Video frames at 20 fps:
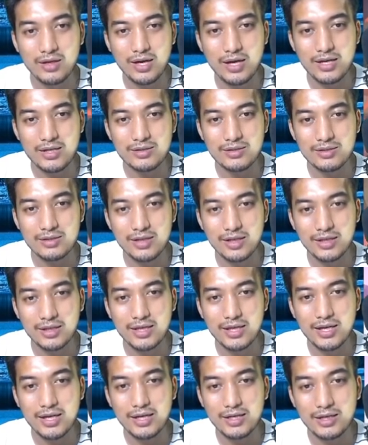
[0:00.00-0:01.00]
guys, just like
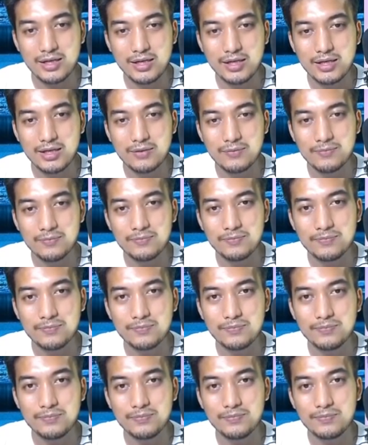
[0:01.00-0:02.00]
that.
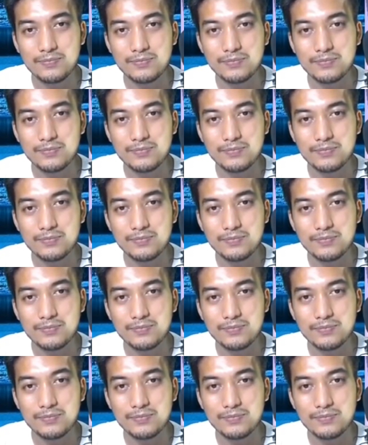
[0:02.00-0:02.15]
Mm -hmm.